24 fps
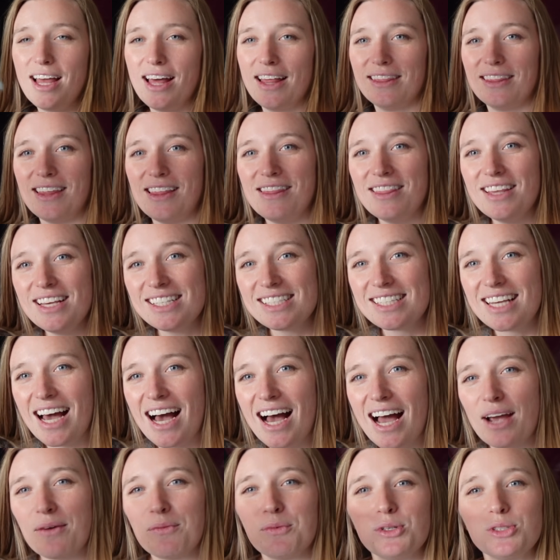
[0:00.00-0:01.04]
then this
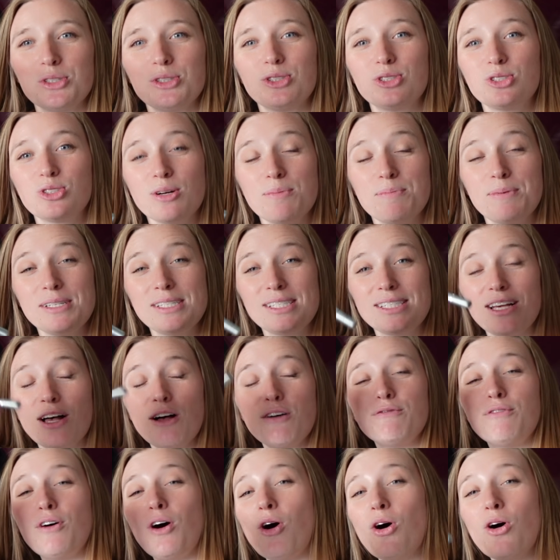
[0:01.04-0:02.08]
guy will strip
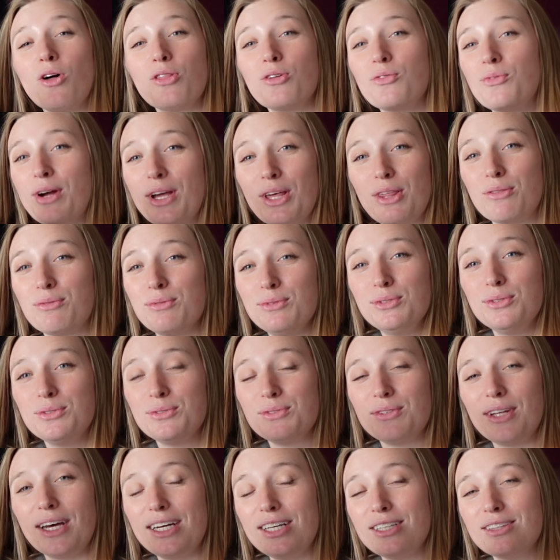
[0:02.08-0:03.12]
itself all the way through
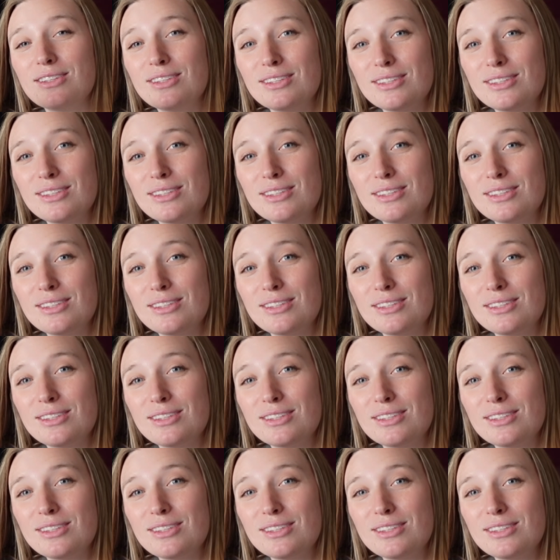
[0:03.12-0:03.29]
like